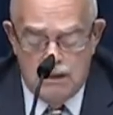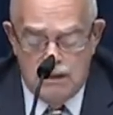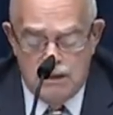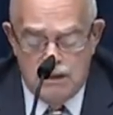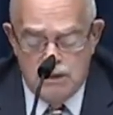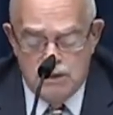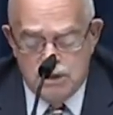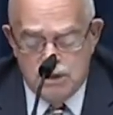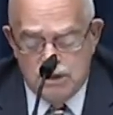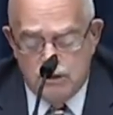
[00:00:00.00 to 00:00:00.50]

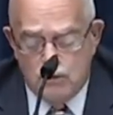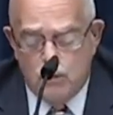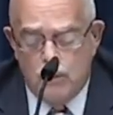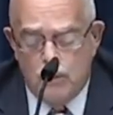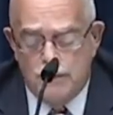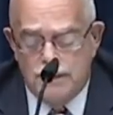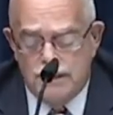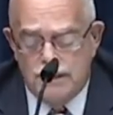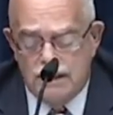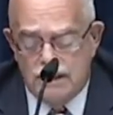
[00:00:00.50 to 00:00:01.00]
The
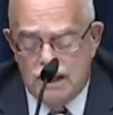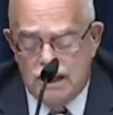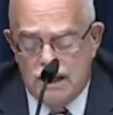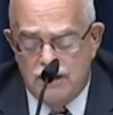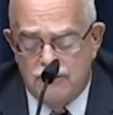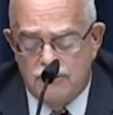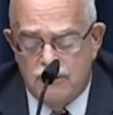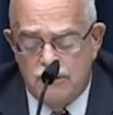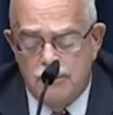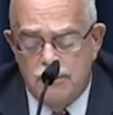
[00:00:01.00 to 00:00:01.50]
chairwoman and I
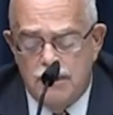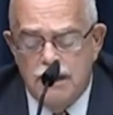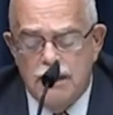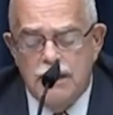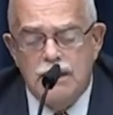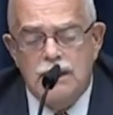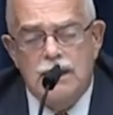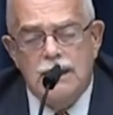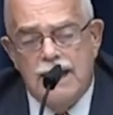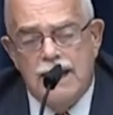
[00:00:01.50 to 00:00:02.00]
have
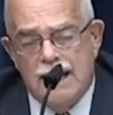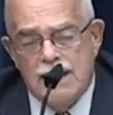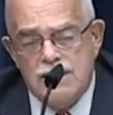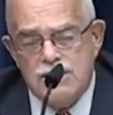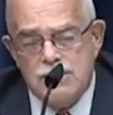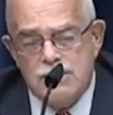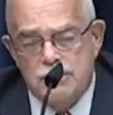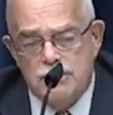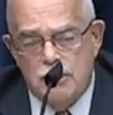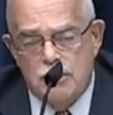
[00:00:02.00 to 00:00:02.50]
repeatedly
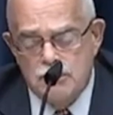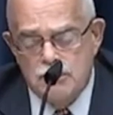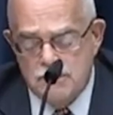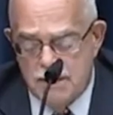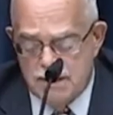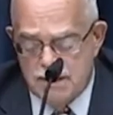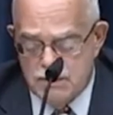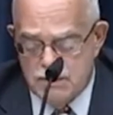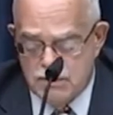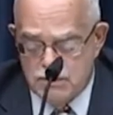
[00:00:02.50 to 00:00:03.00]
asked the
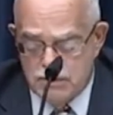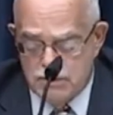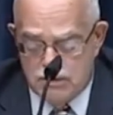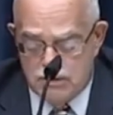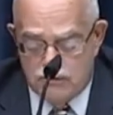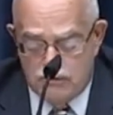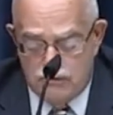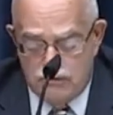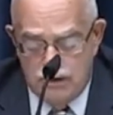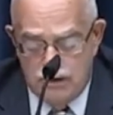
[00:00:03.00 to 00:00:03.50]
Postmaster
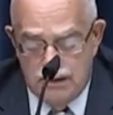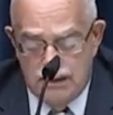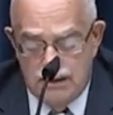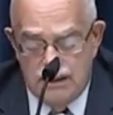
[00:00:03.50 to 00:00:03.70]
General